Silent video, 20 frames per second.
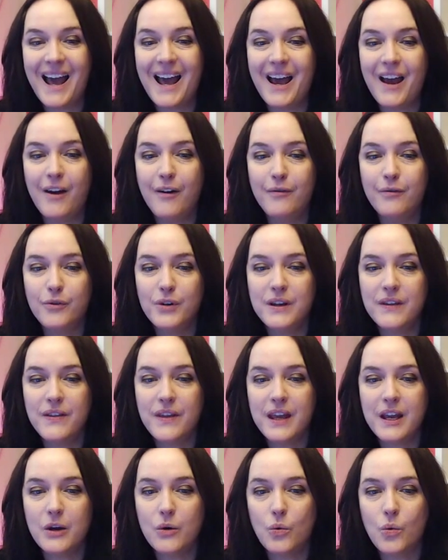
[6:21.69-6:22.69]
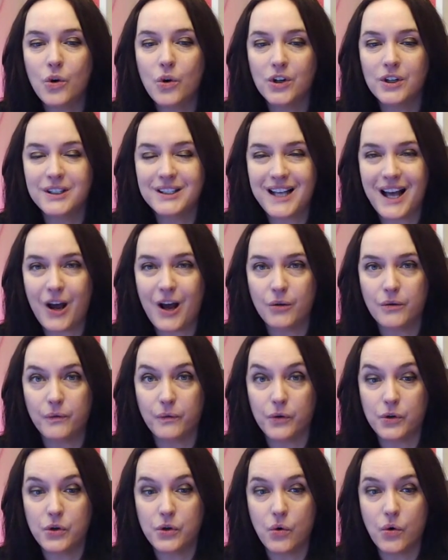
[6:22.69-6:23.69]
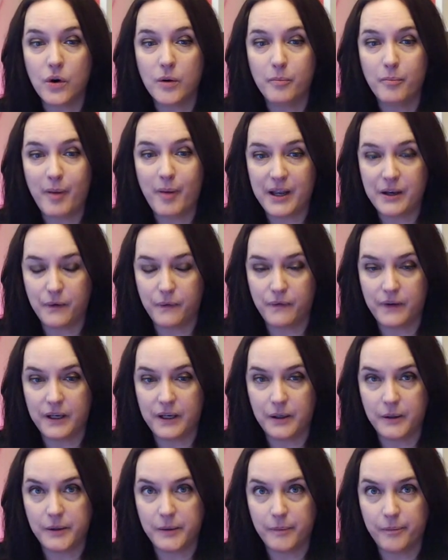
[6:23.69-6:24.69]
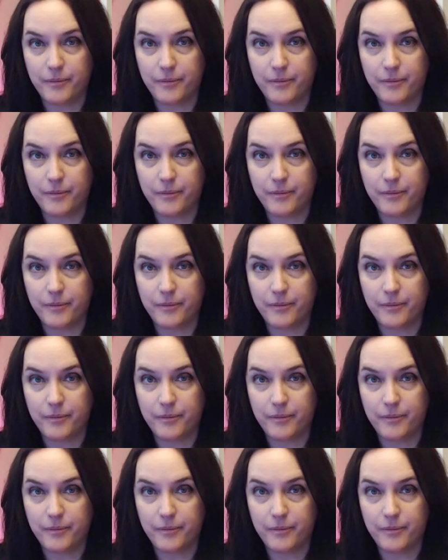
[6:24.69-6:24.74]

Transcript: Everything works out for your benefit.